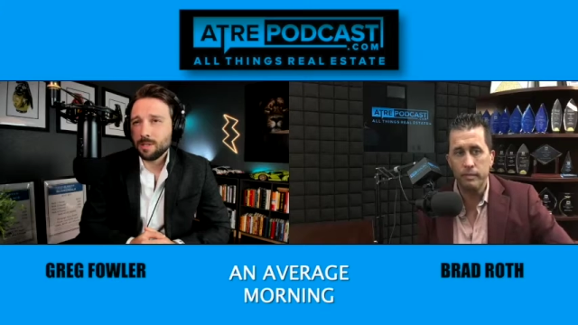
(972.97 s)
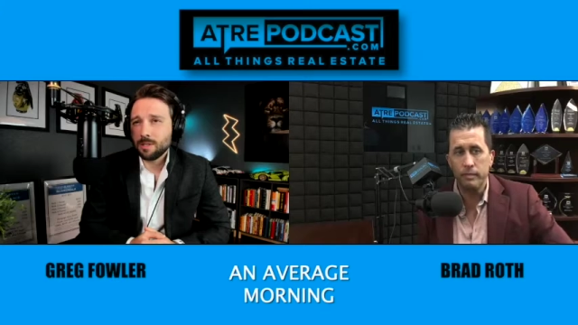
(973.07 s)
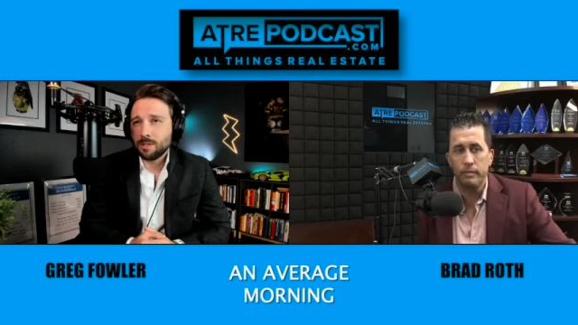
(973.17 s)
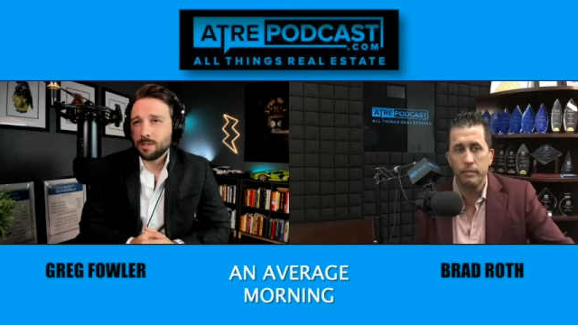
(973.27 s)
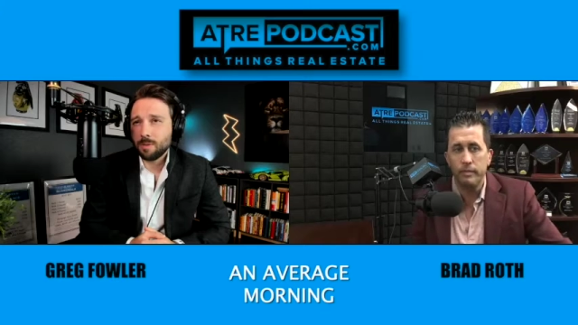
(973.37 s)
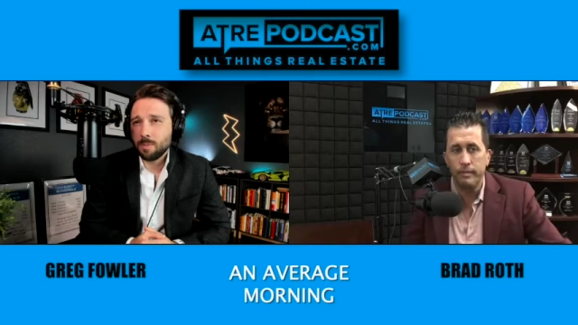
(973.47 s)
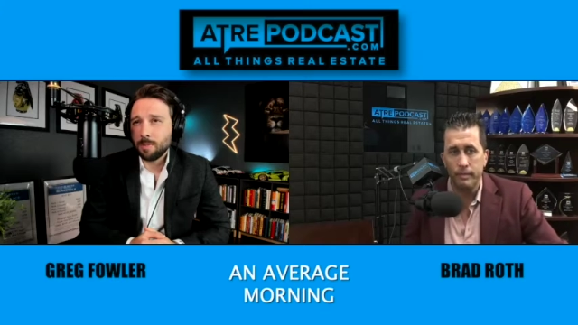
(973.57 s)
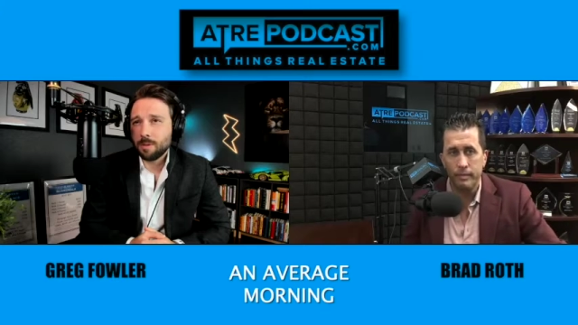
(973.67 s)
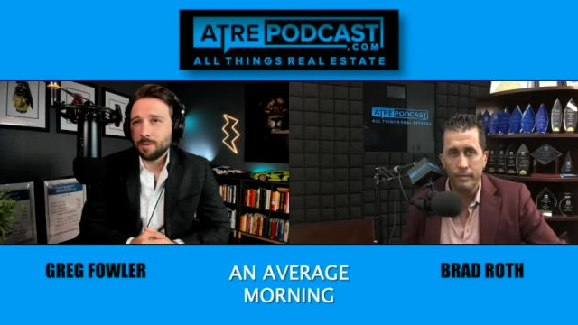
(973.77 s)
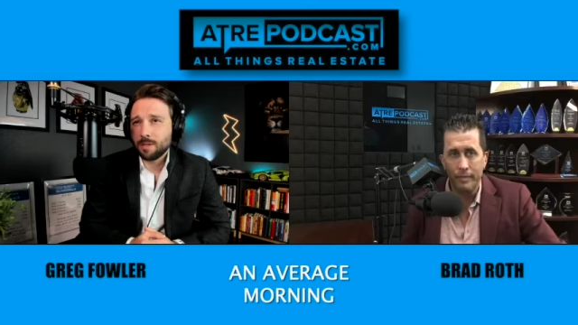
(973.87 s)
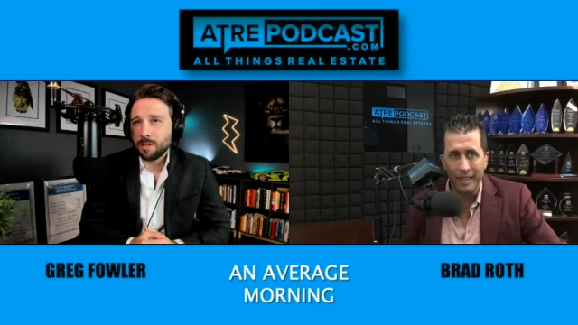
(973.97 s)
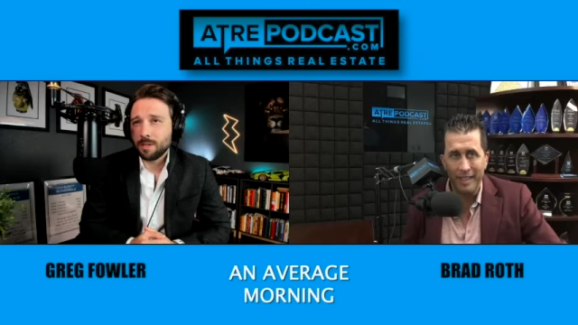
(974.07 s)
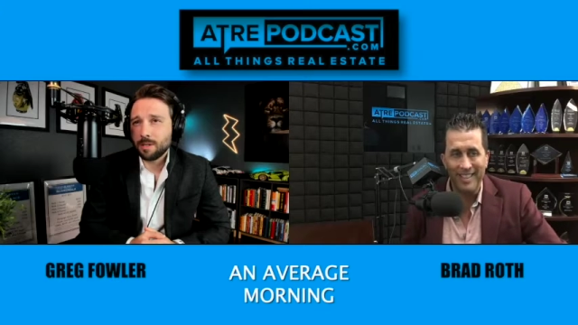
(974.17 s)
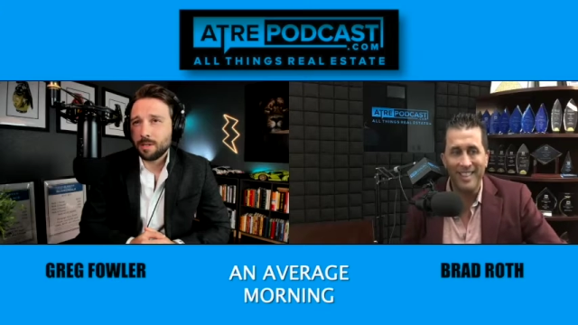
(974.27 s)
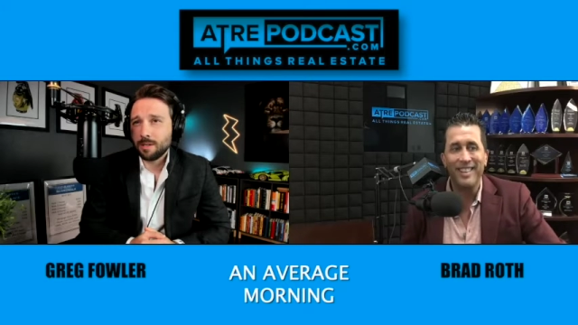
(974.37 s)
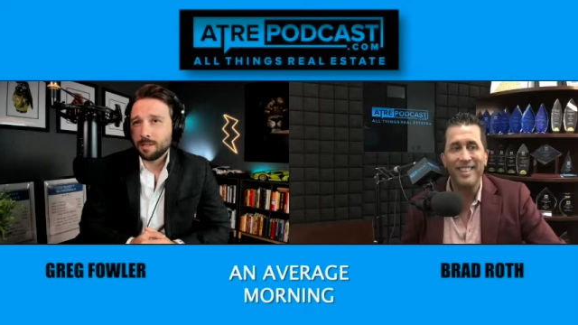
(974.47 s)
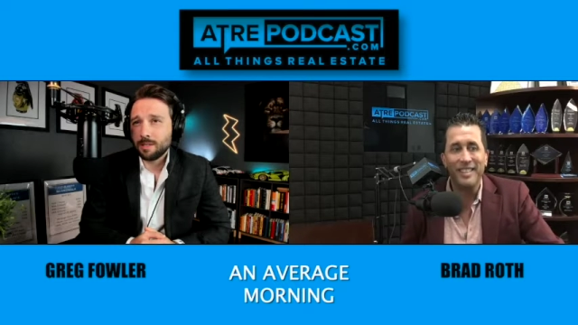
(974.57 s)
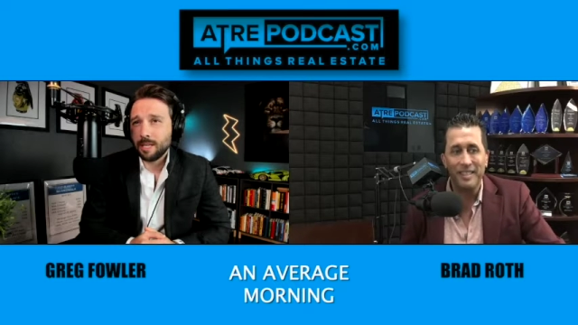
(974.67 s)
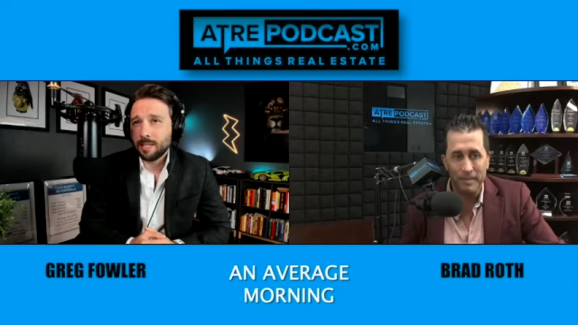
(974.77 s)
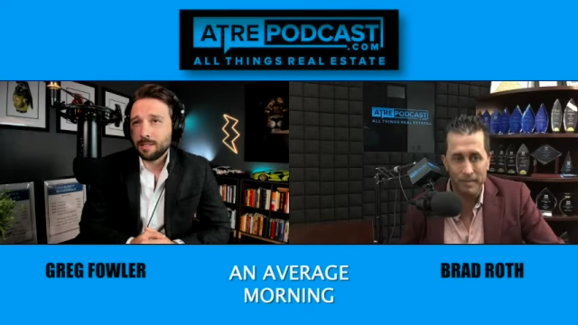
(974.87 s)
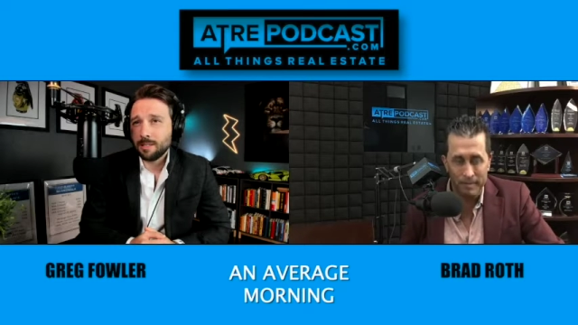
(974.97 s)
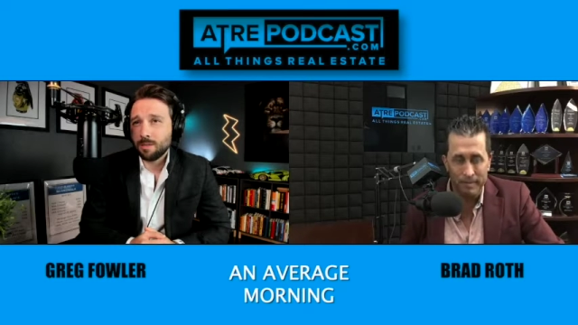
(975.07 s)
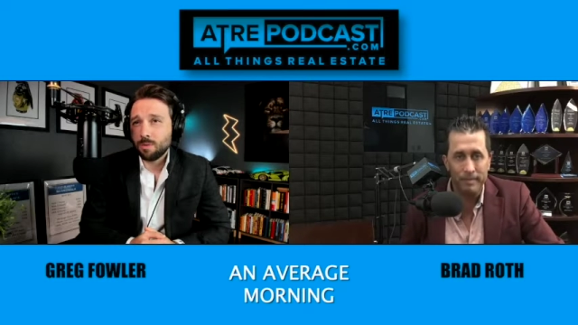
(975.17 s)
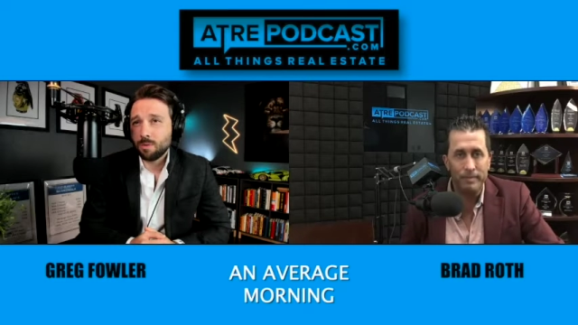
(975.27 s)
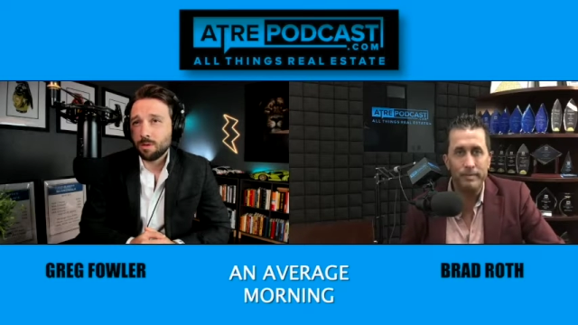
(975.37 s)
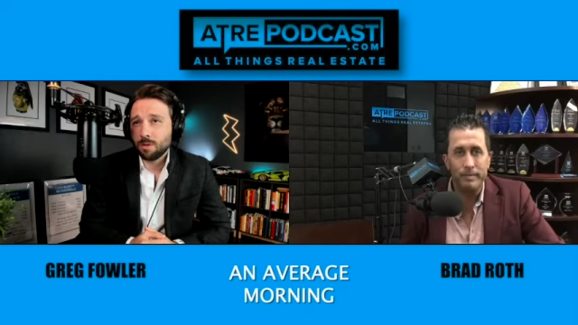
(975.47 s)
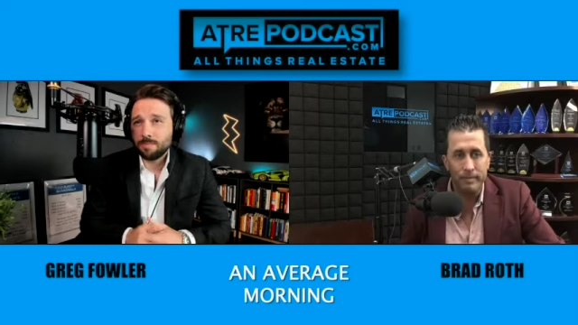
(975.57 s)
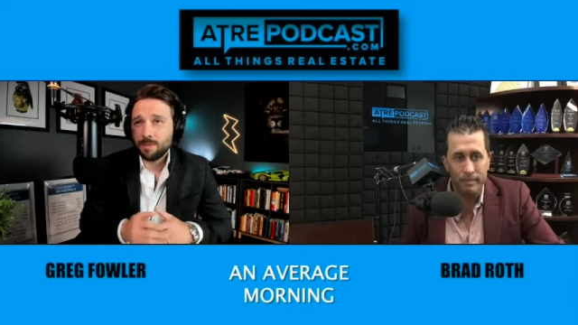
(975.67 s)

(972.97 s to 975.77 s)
Speaker 1: is just going to be built on a on a slanted or